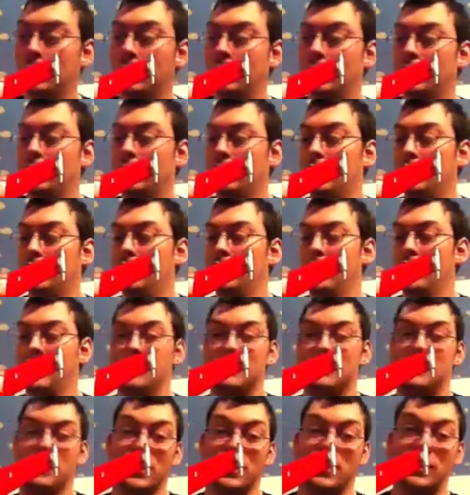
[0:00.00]
it's
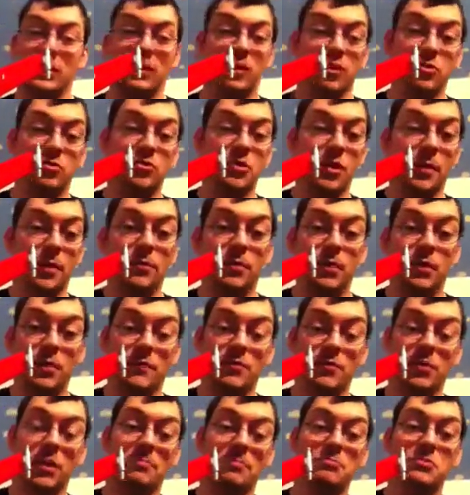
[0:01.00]
like another different type
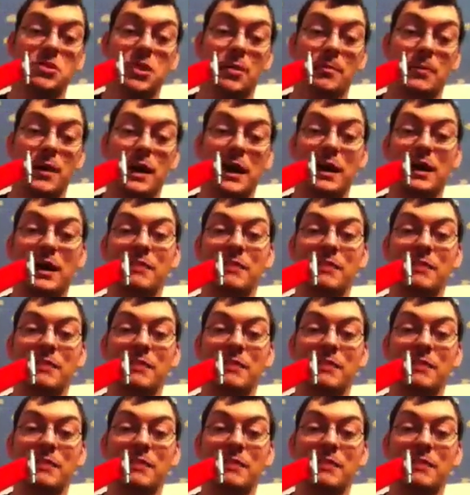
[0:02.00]
of jetpack.